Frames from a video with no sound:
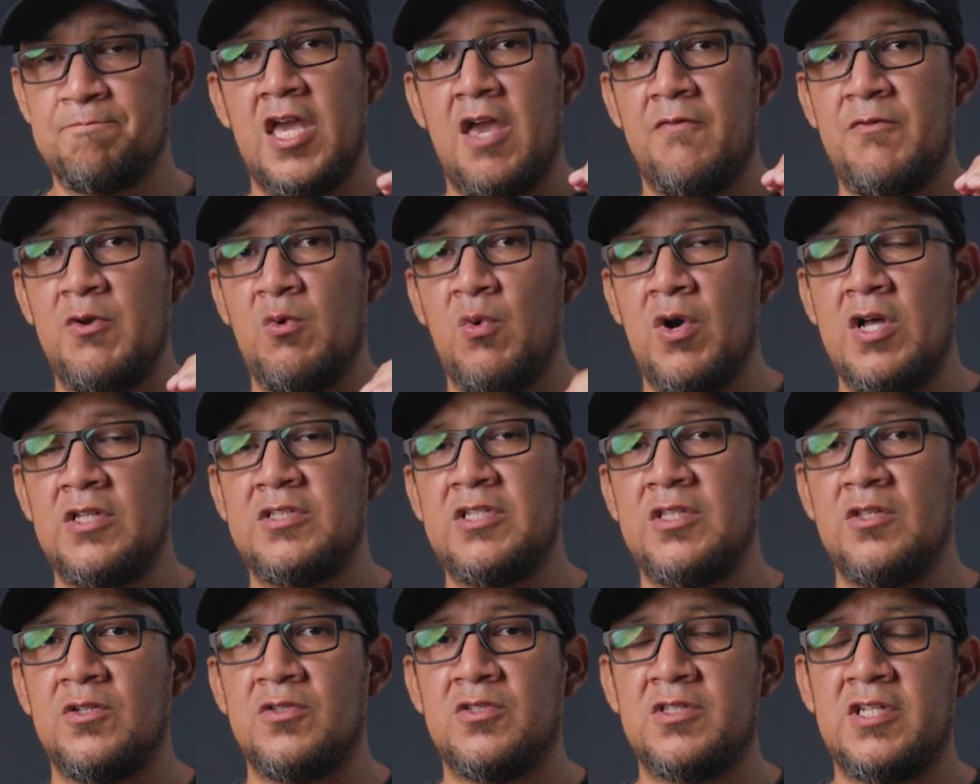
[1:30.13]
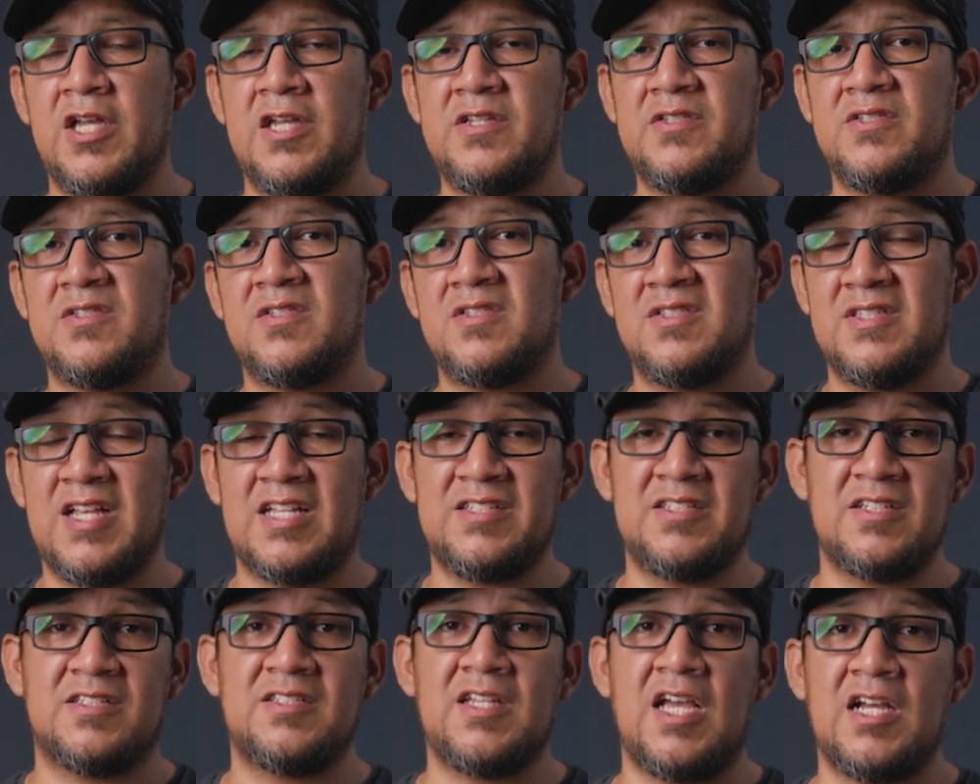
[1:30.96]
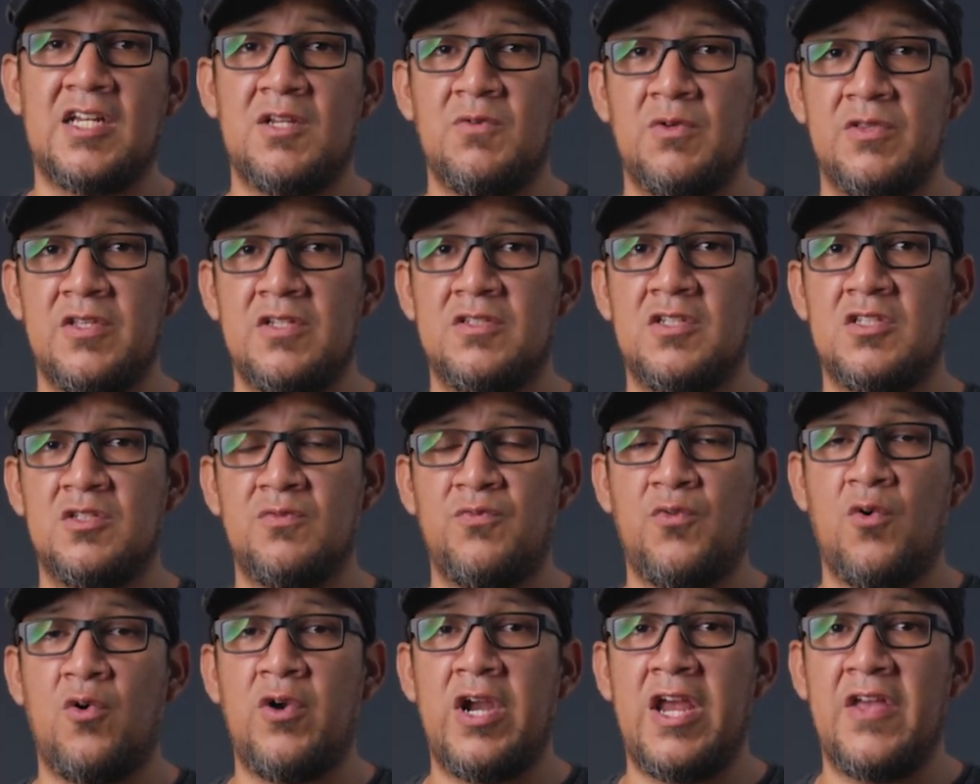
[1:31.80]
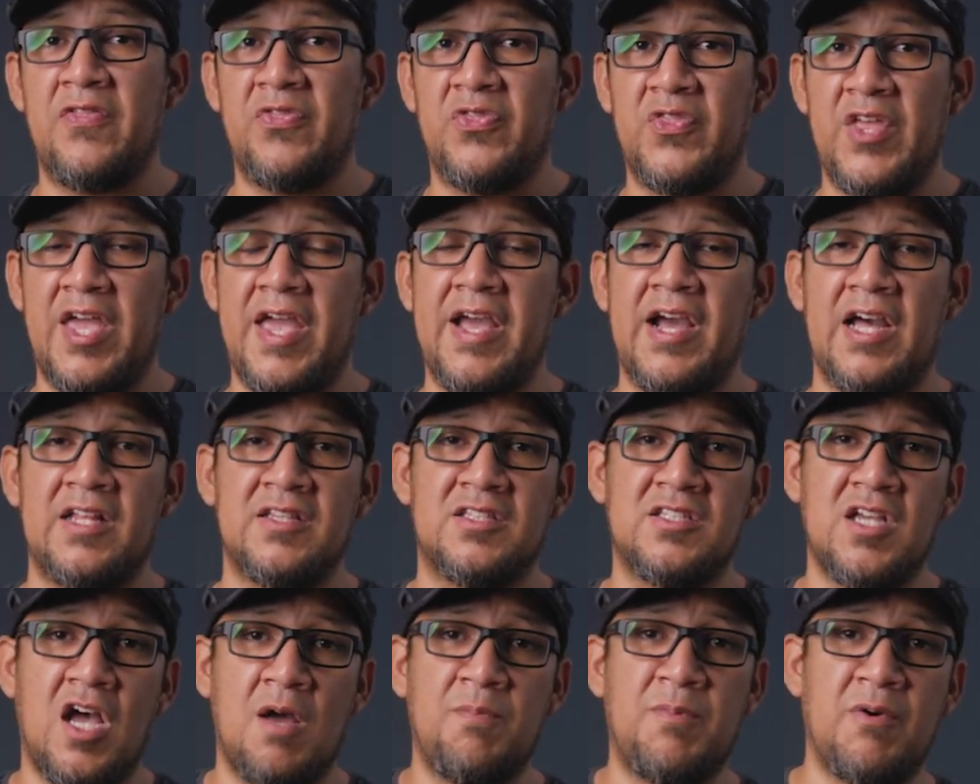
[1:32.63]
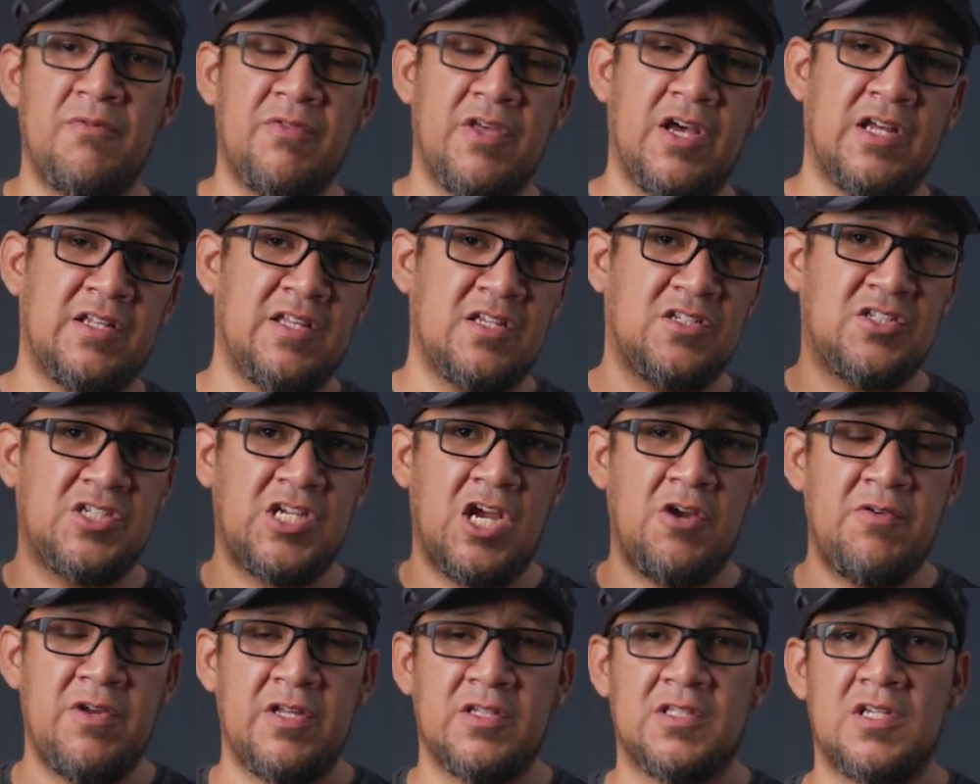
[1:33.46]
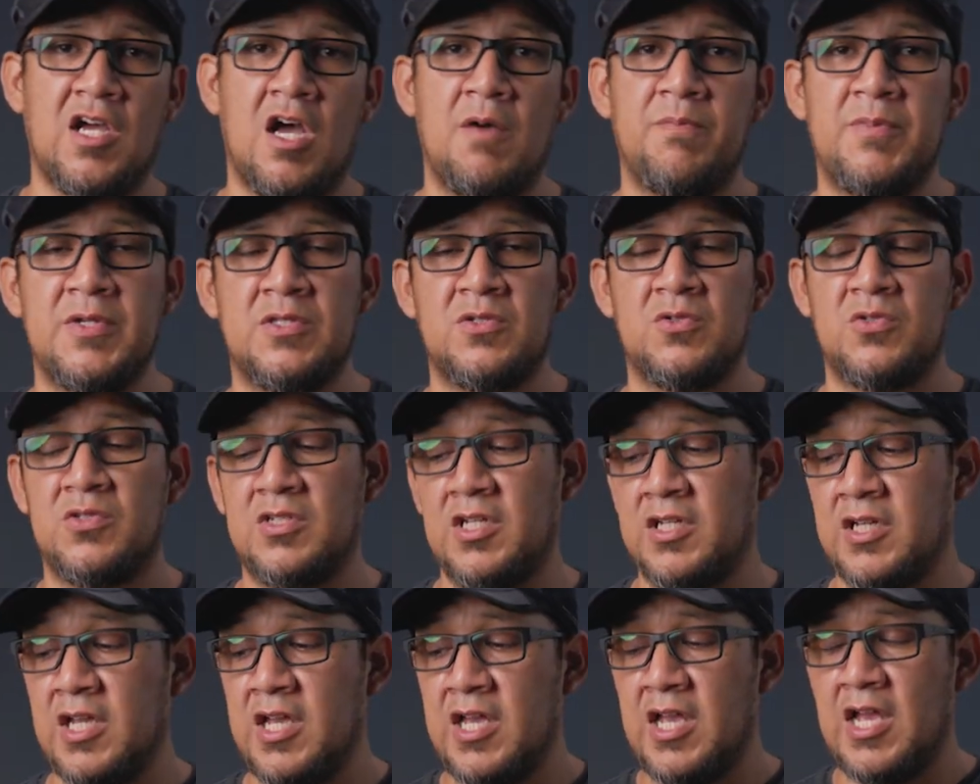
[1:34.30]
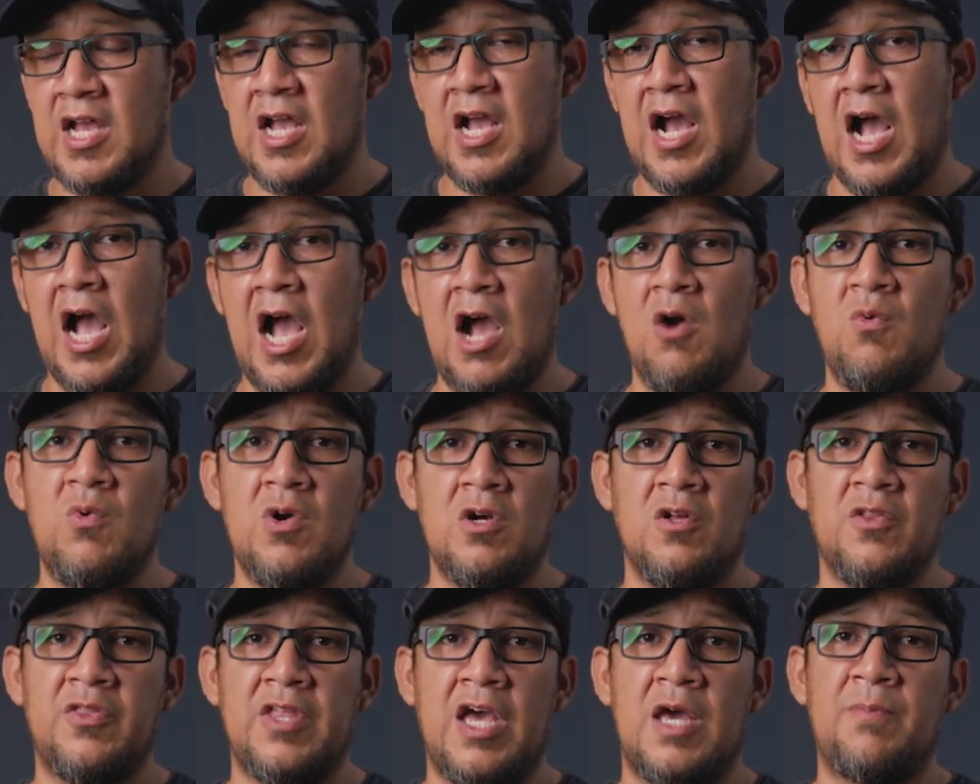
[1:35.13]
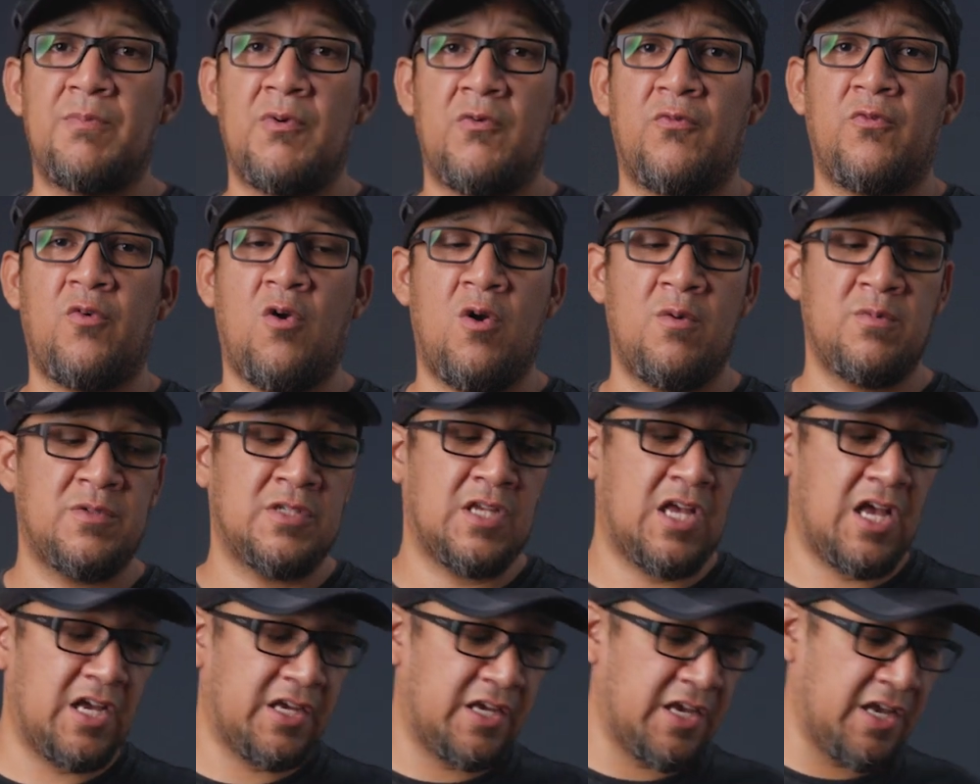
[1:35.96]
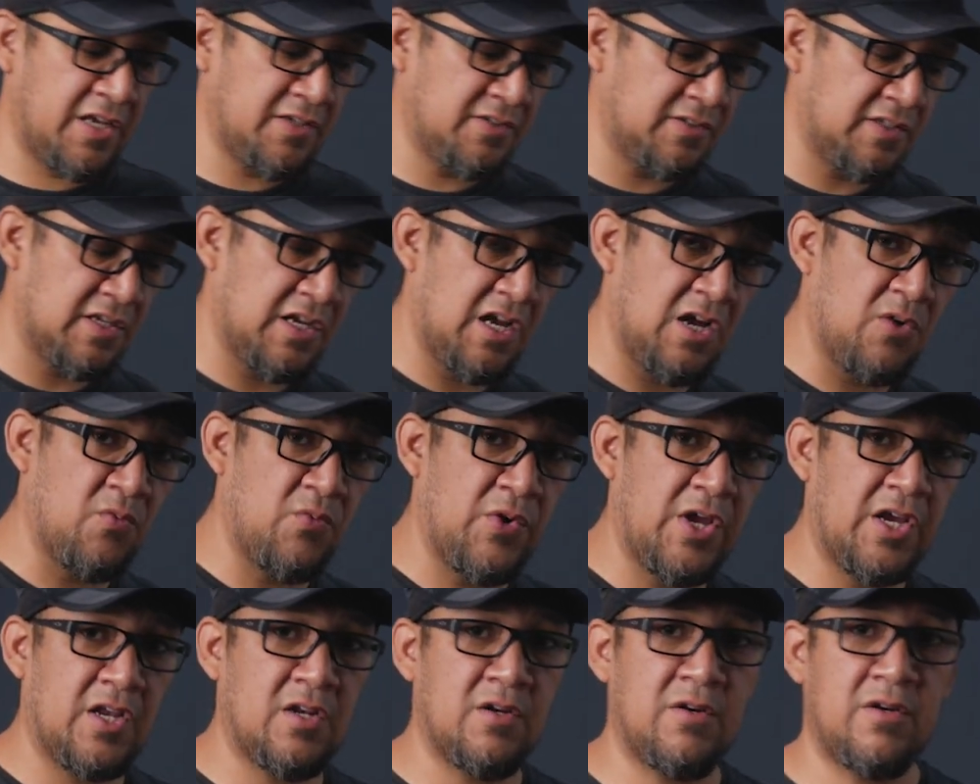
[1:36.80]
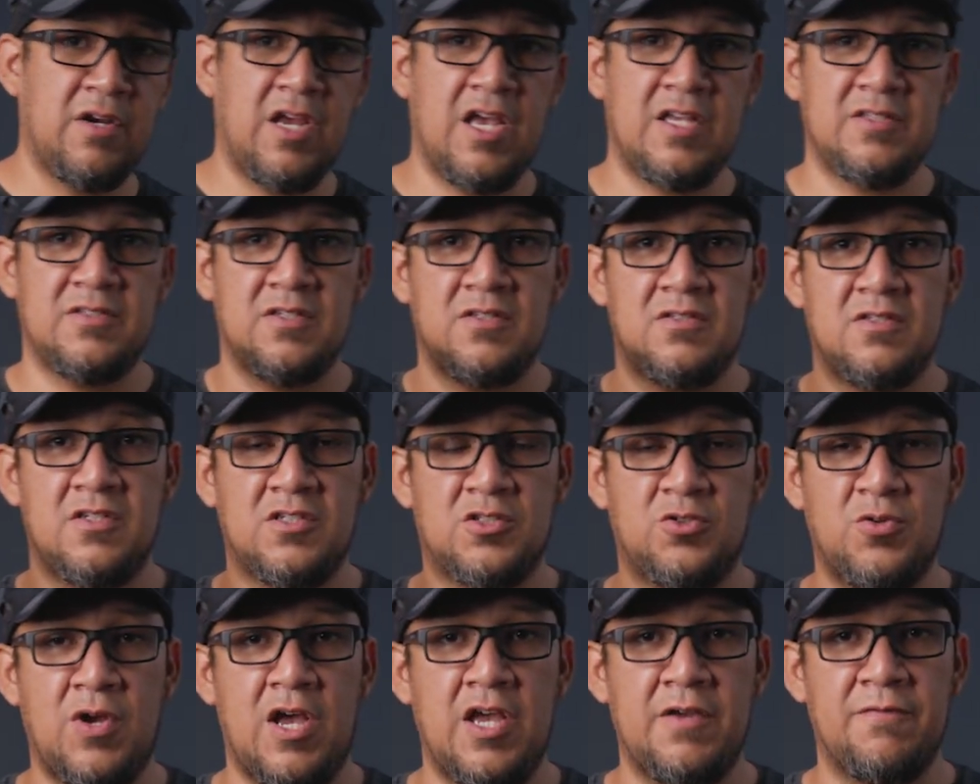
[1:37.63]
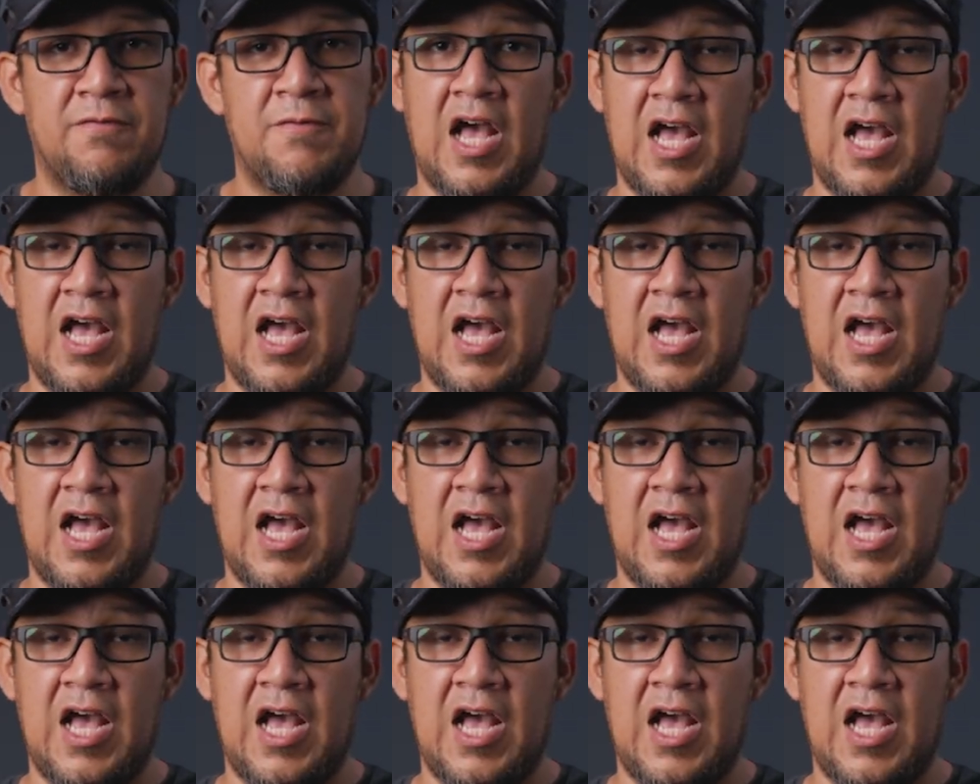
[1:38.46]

If you wanna see those tests, that's exactly what this is for. And then on top of that, the cherry on top is to see how well that performs against a regular SSD drive.